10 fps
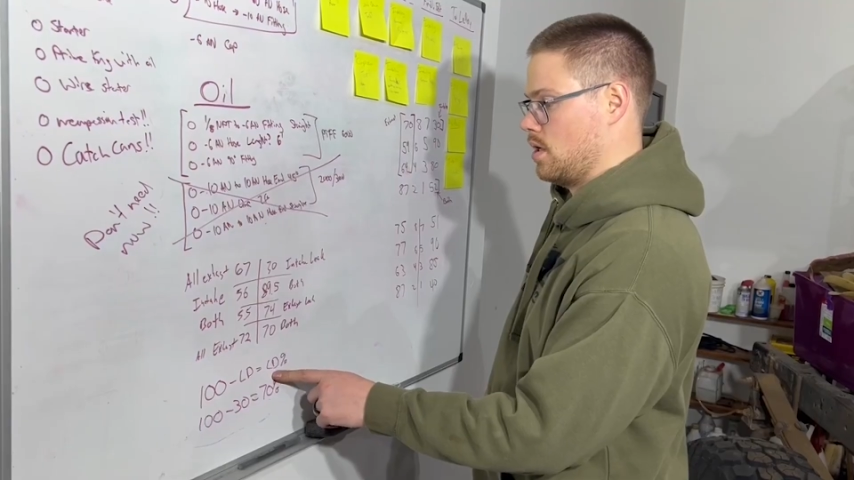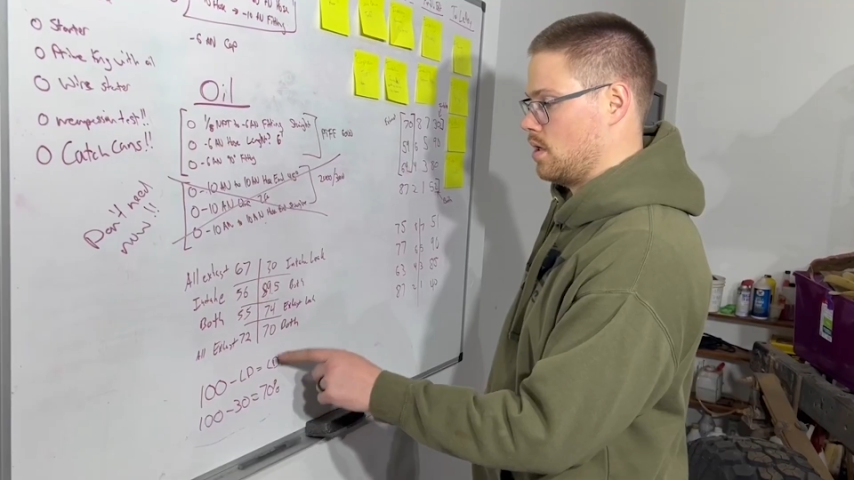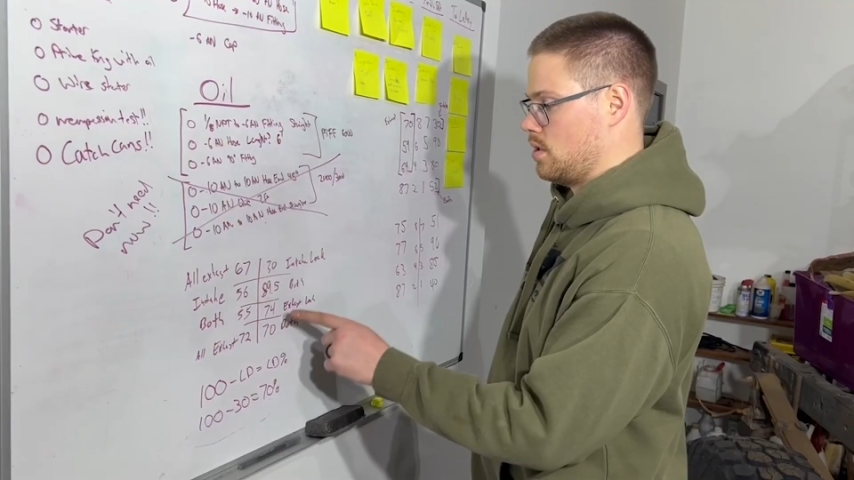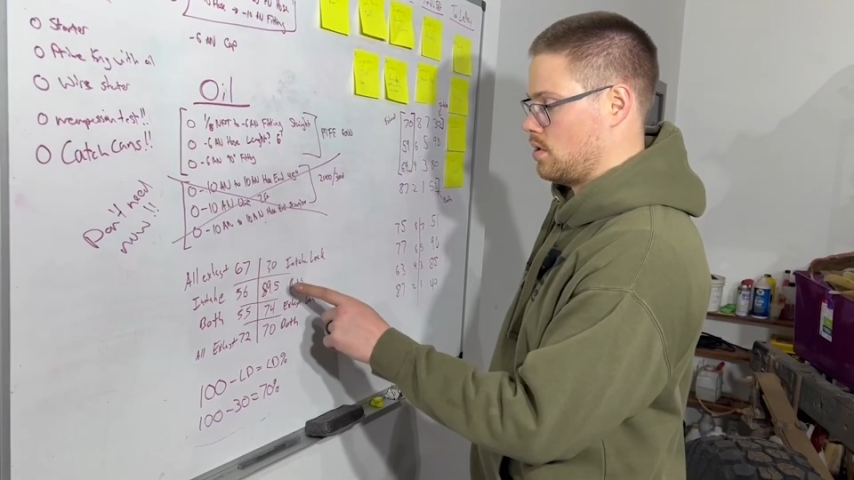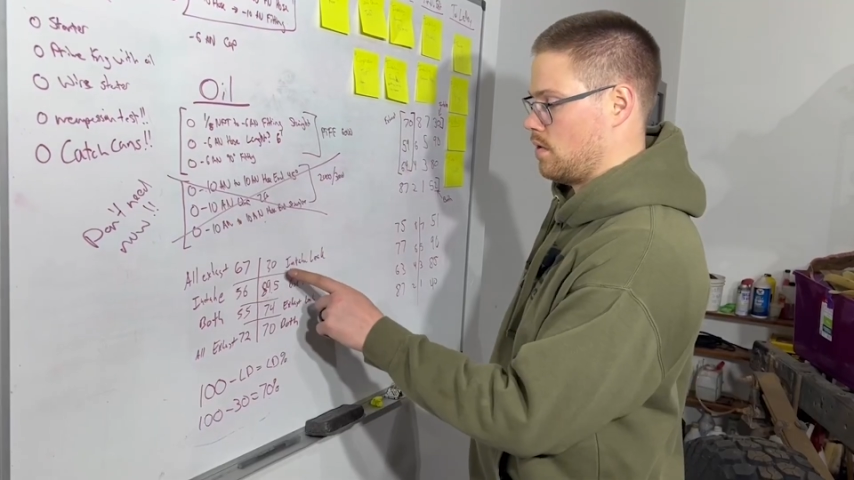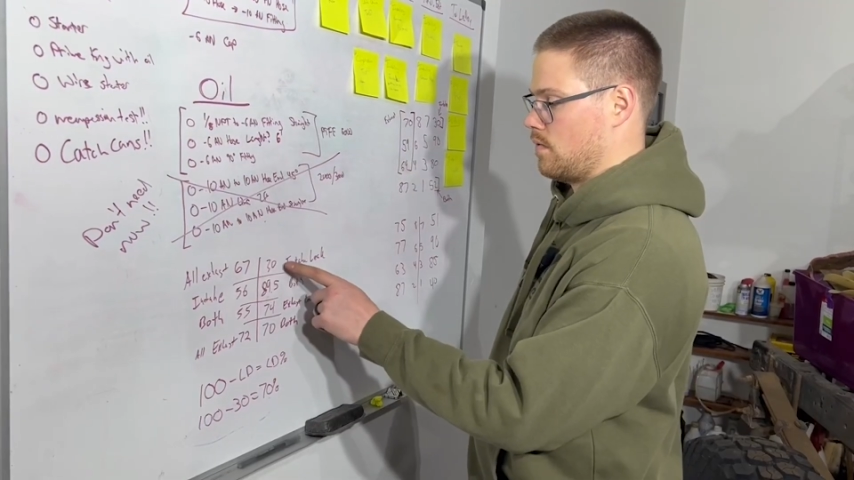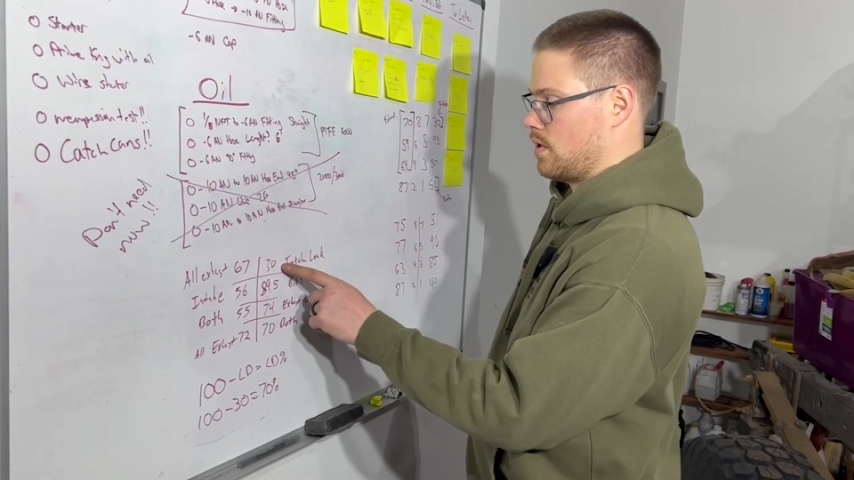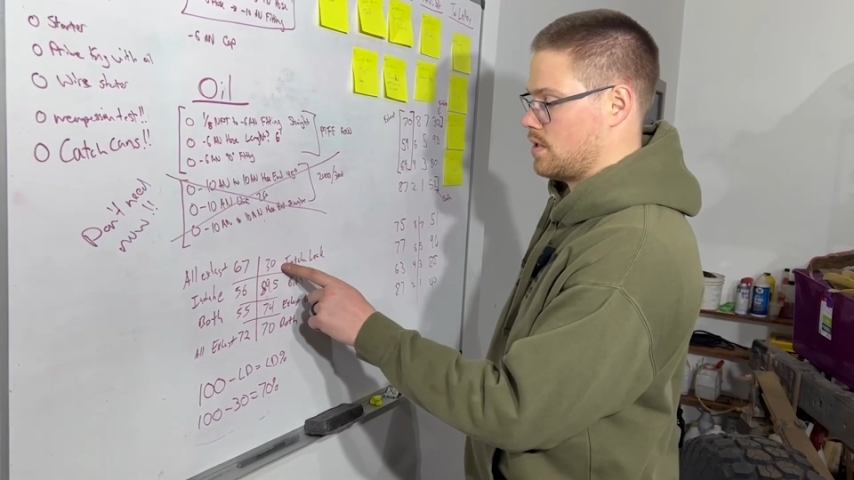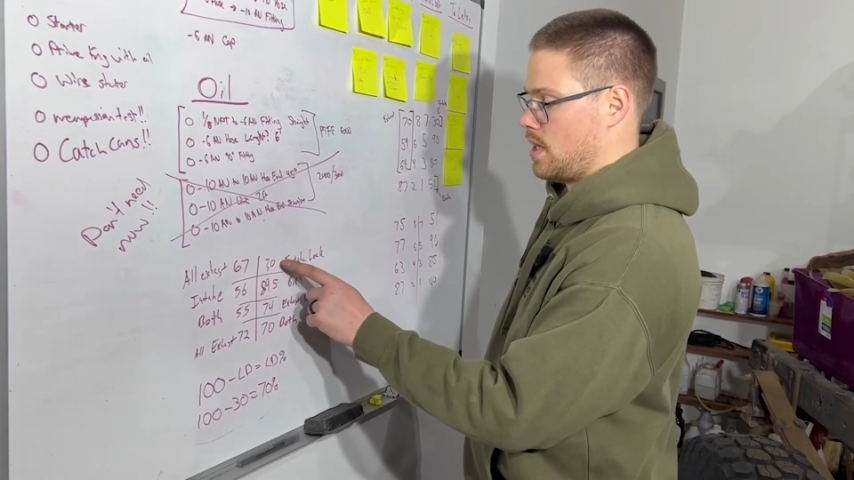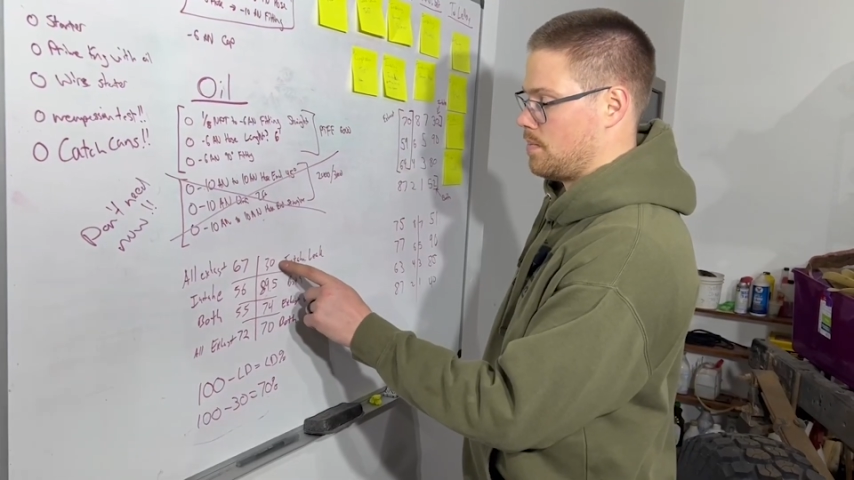So for
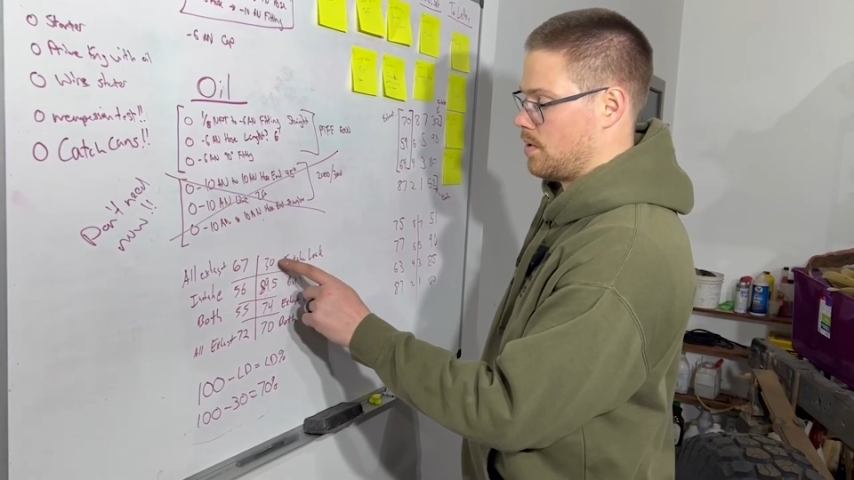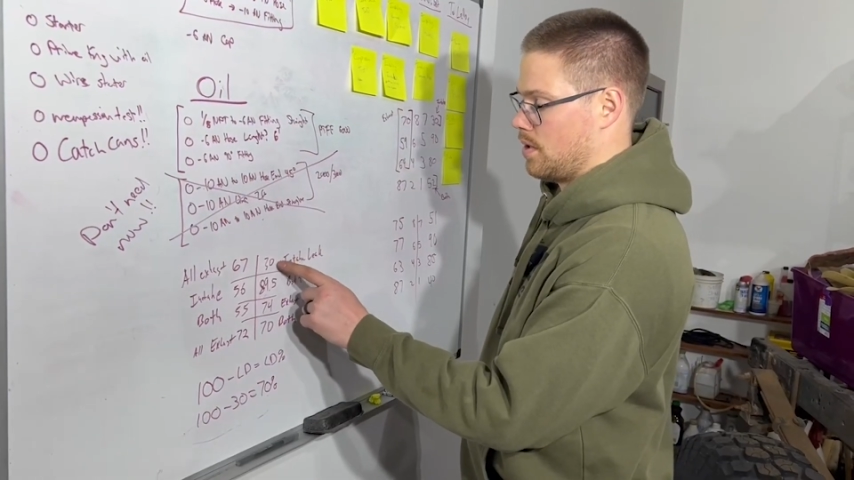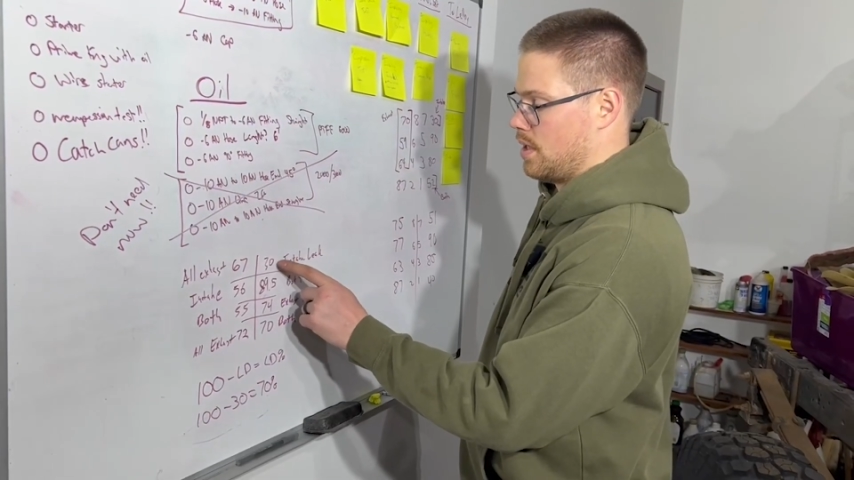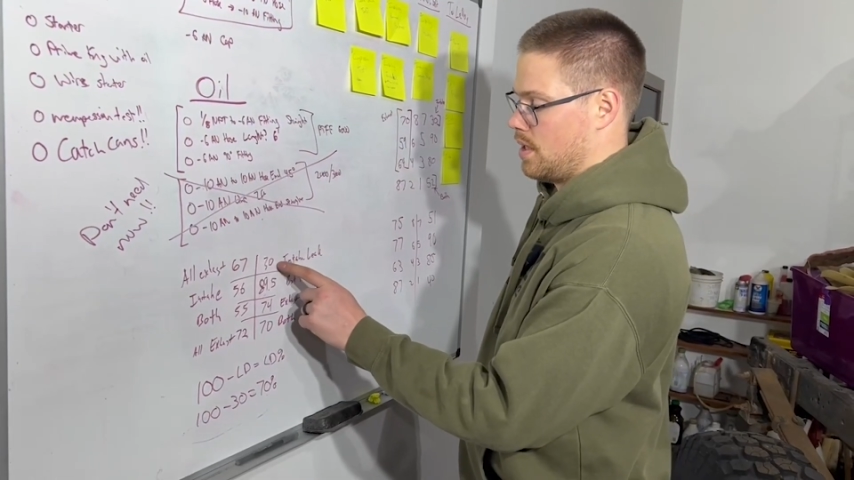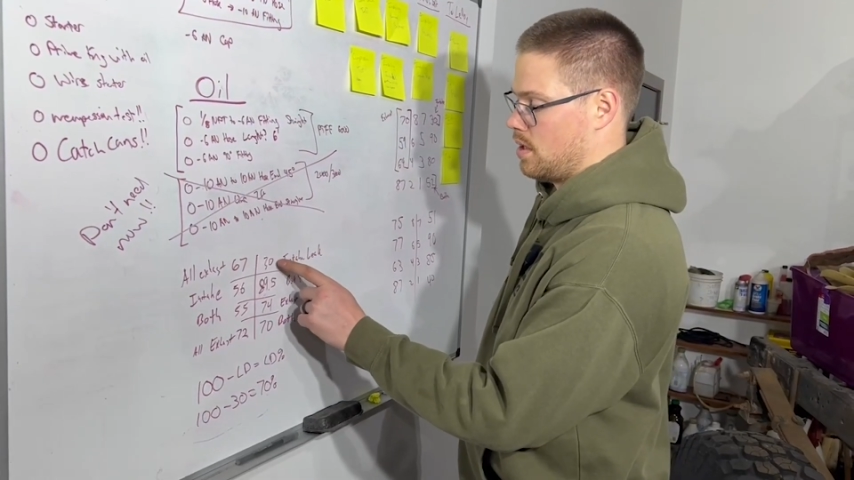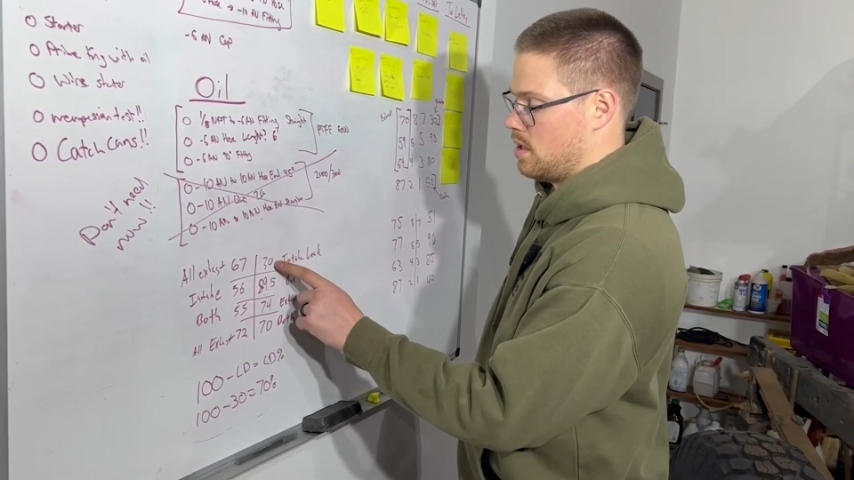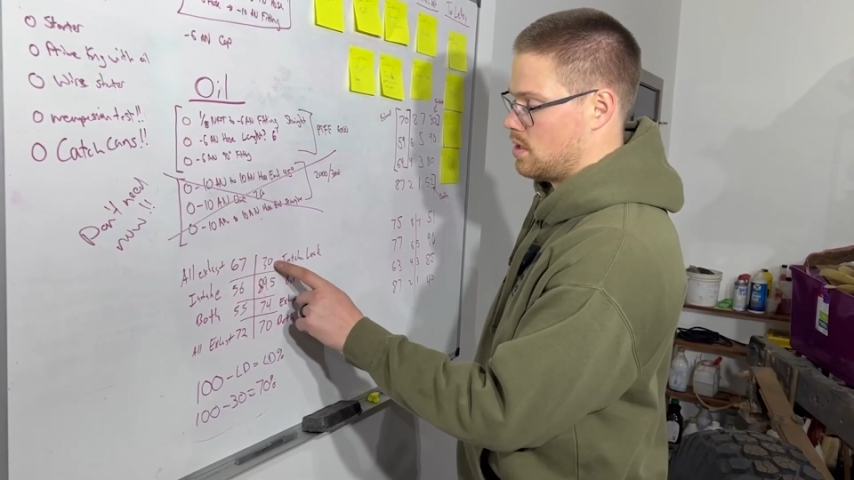example, this